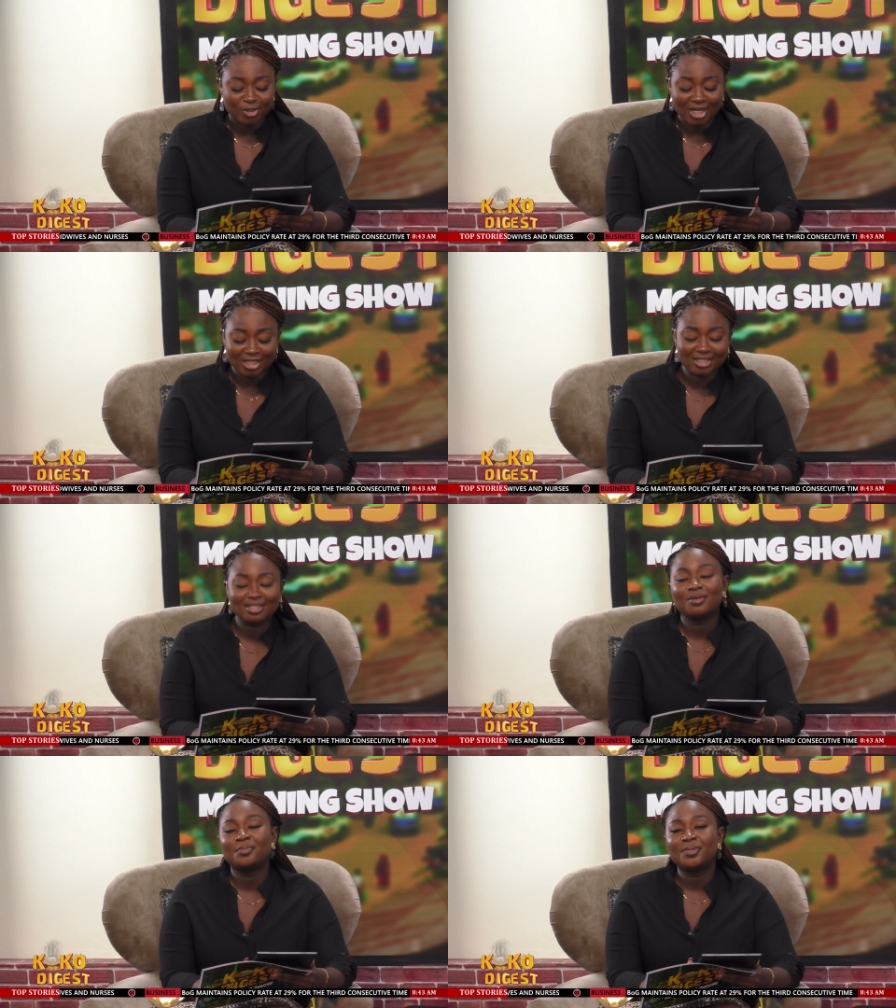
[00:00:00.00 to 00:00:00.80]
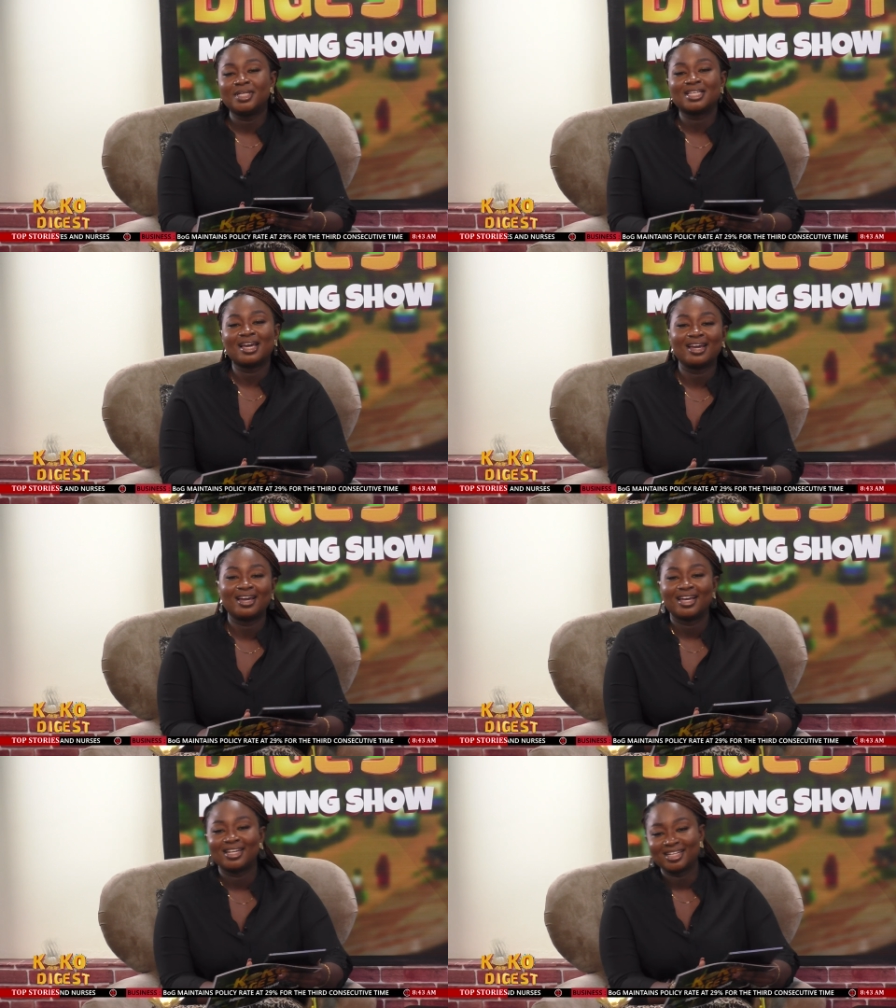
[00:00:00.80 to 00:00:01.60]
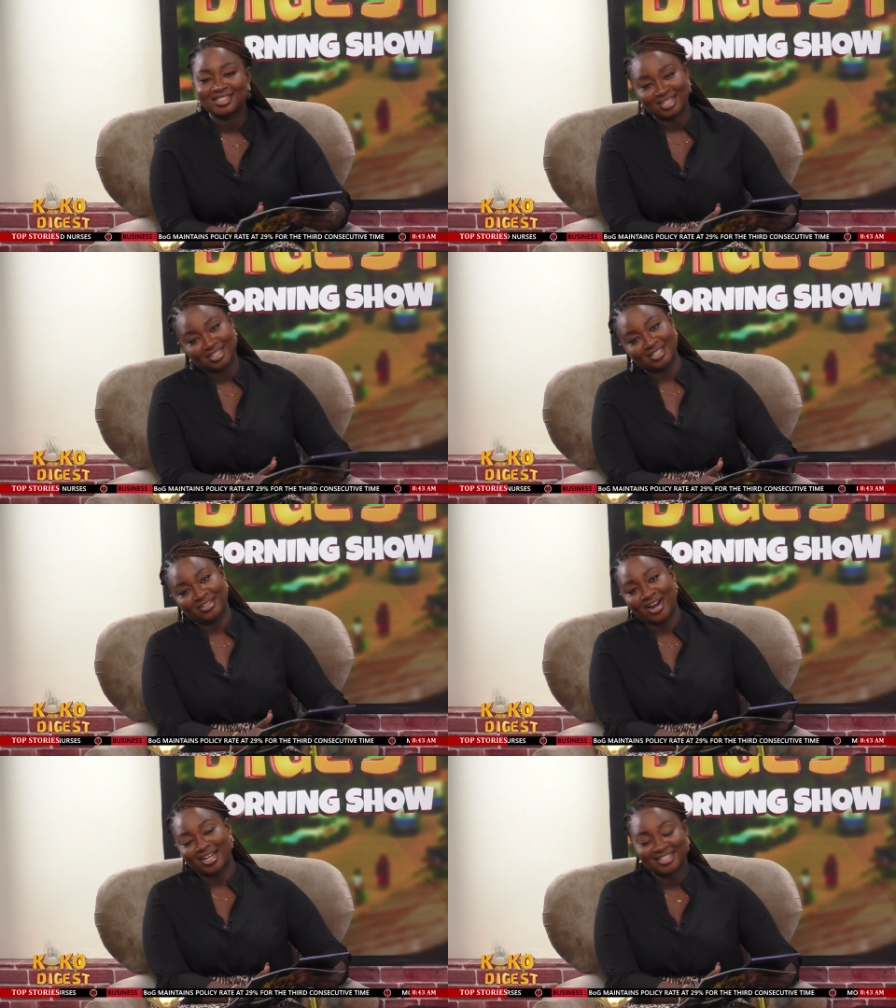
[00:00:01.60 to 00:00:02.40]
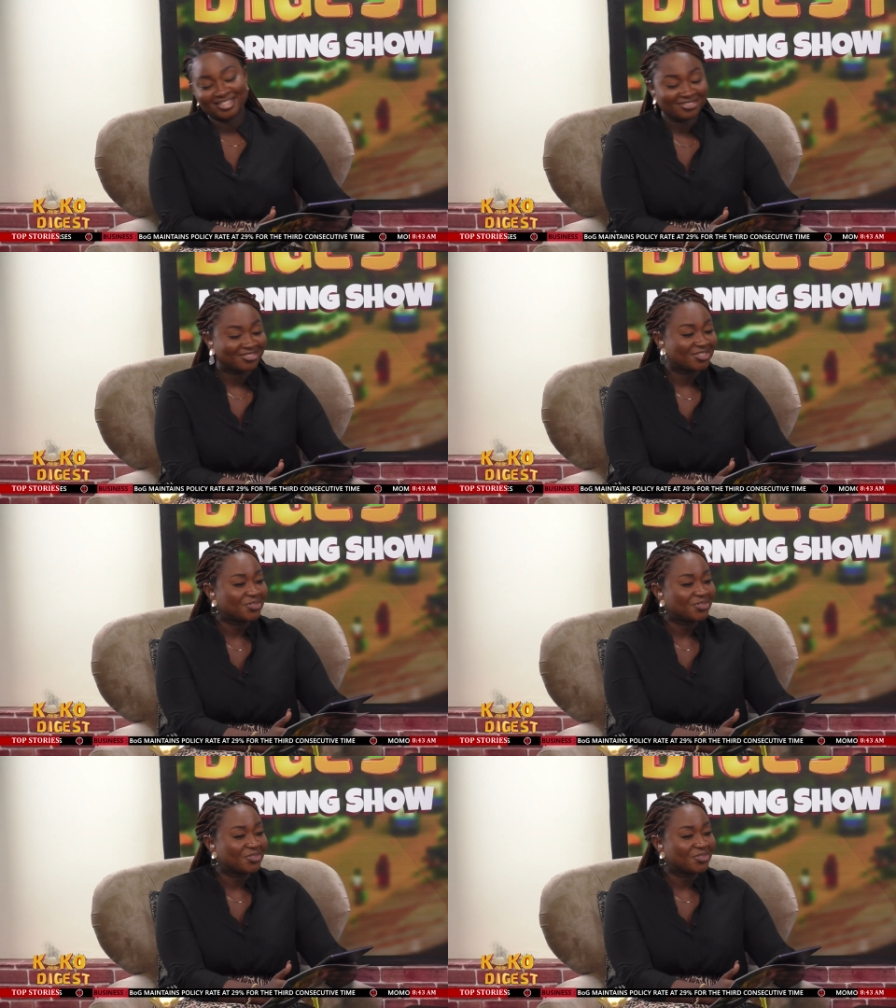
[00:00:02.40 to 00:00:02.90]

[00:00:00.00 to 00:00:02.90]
So let's meet her and let's get interactive.